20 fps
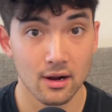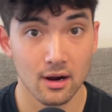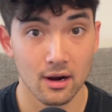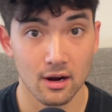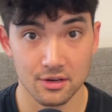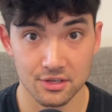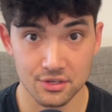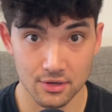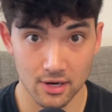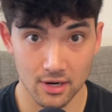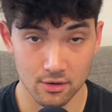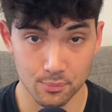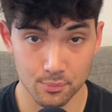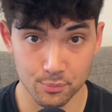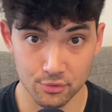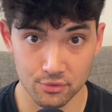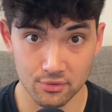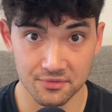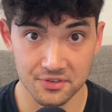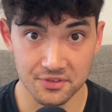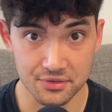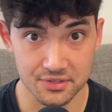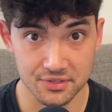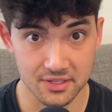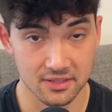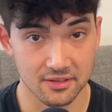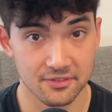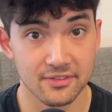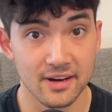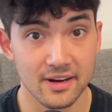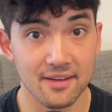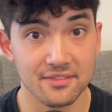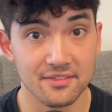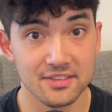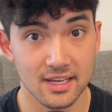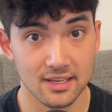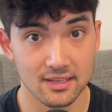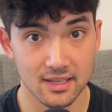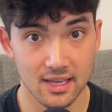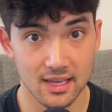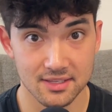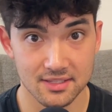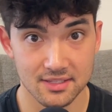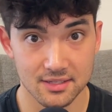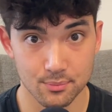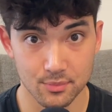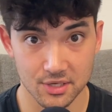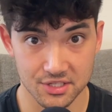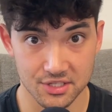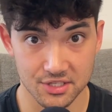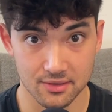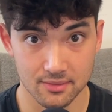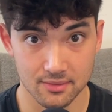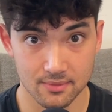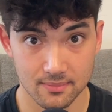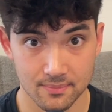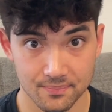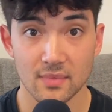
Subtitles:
are approved using the 510K submission.